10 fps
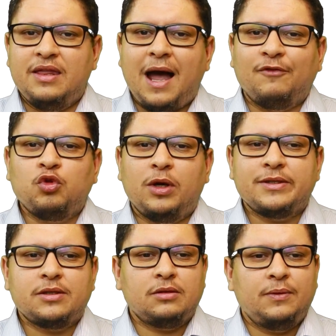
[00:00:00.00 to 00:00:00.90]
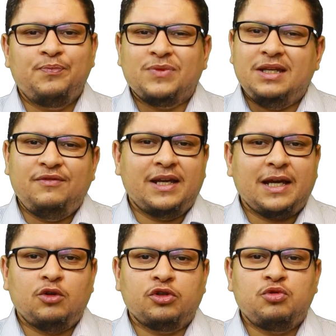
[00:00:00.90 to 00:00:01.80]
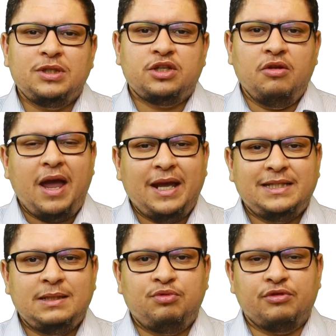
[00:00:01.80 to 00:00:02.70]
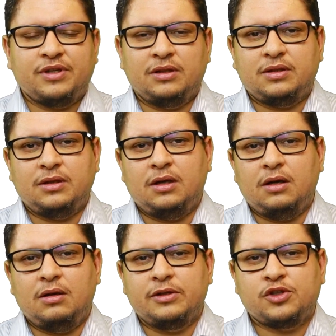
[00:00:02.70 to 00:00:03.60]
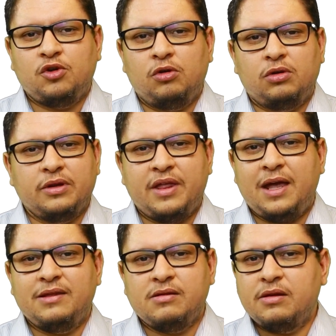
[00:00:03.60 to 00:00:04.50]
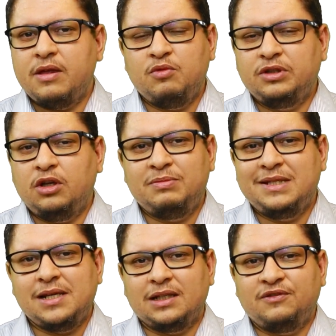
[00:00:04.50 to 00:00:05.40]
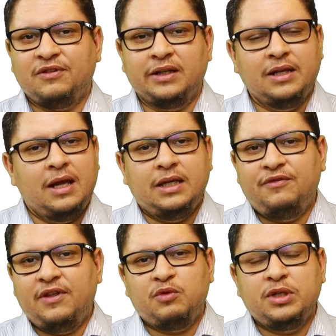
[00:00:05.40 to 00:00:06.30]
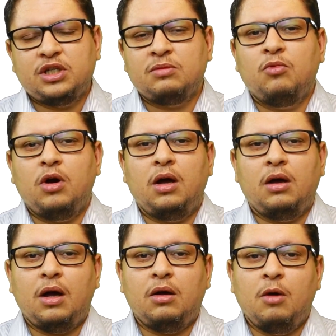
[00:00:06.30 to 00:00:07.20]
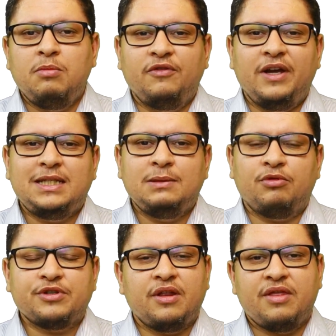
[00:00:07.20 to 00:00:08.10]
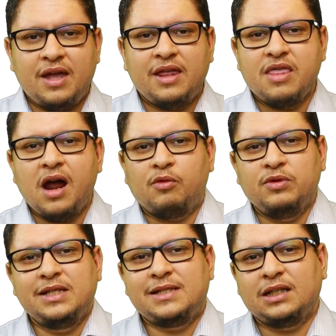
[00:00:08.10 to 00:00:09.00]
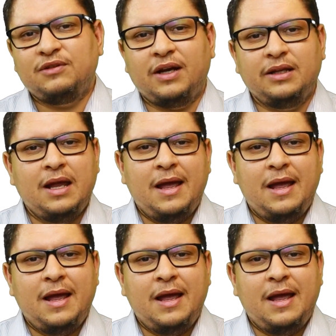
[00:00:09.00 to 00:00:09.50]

they have to answer. If they cannot reach the 80% score, then they will not be certified. If they reach above 80%, then they are really certified.